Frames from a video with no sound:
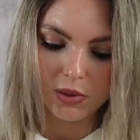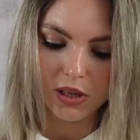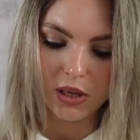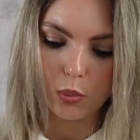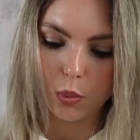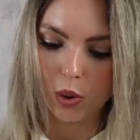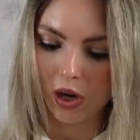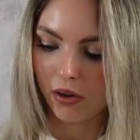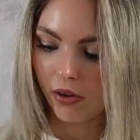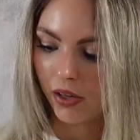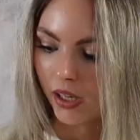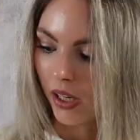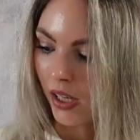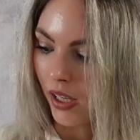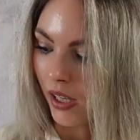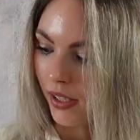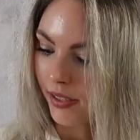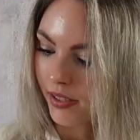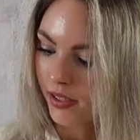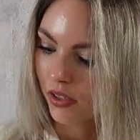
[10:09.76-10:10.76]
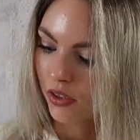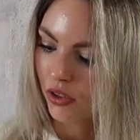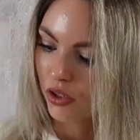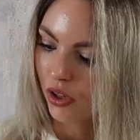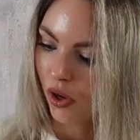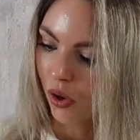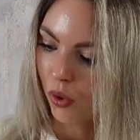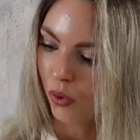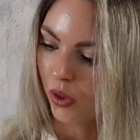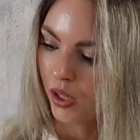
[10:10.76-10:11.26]
be wearing it
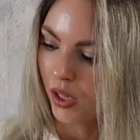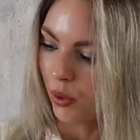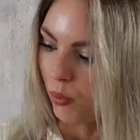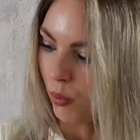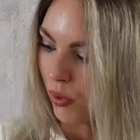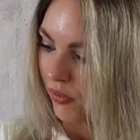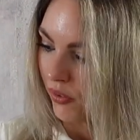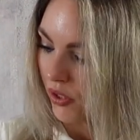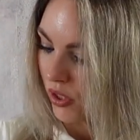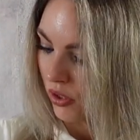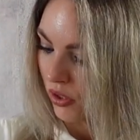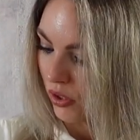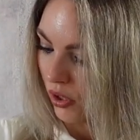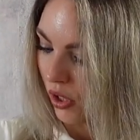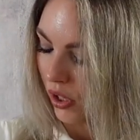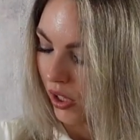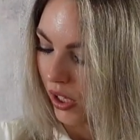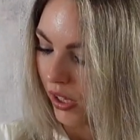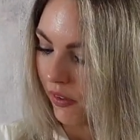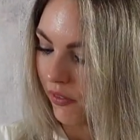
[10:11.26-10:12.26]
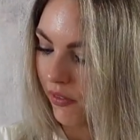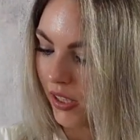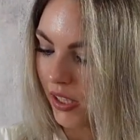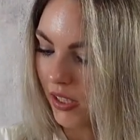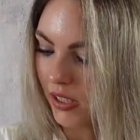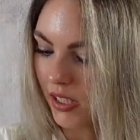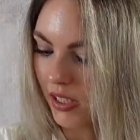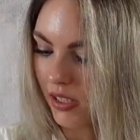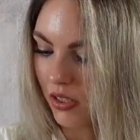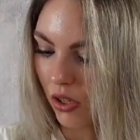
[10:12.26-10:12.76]
solely with the skirt. I
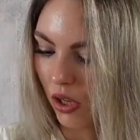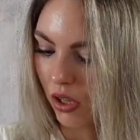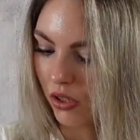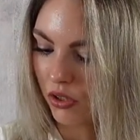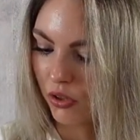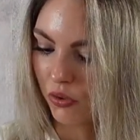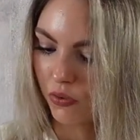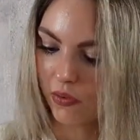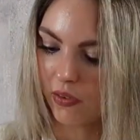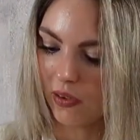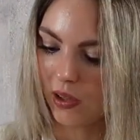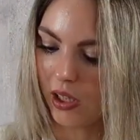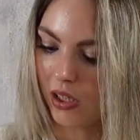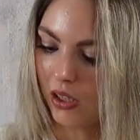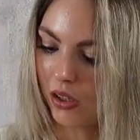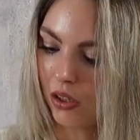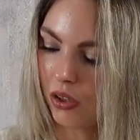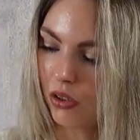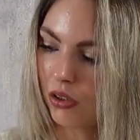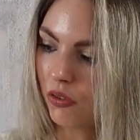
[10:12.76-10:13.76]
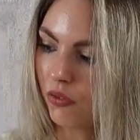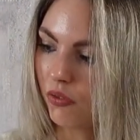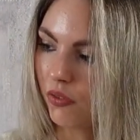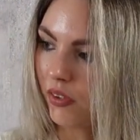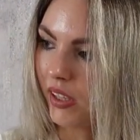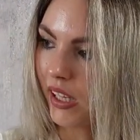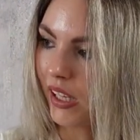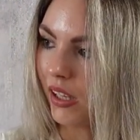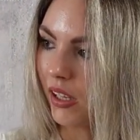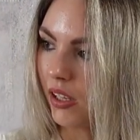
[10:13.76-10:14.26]
think this also will look
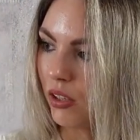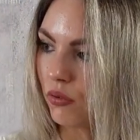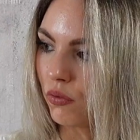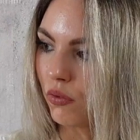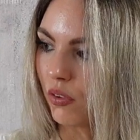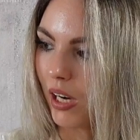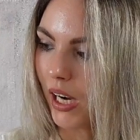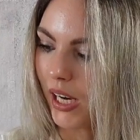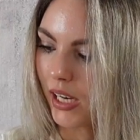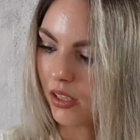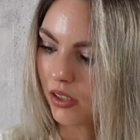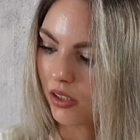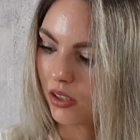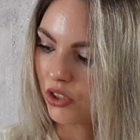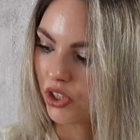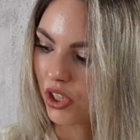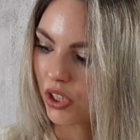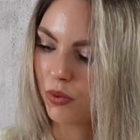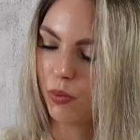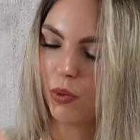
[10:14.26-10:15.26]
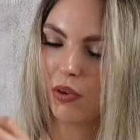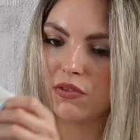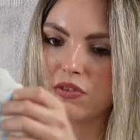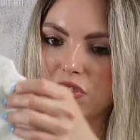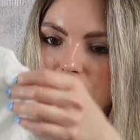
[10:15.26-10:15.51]
really great just with